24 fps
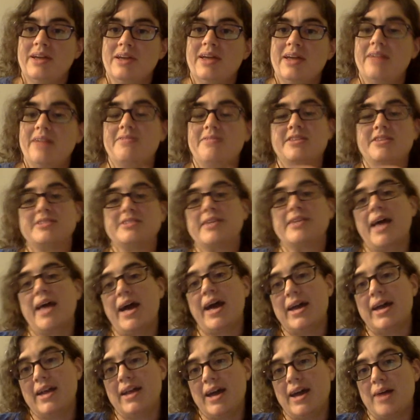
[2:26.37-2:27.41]
If this
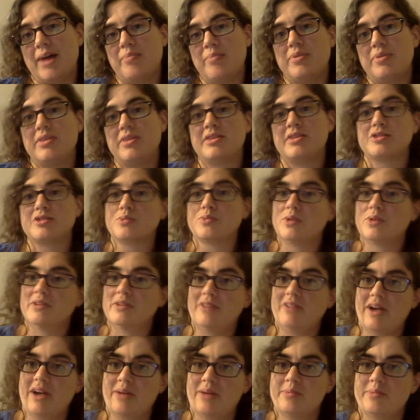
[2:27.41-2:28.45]
had happened, this would have
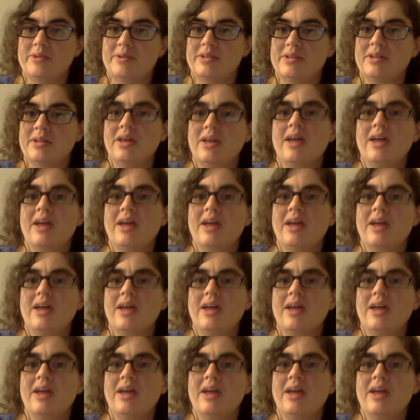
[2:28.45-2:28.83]
happened.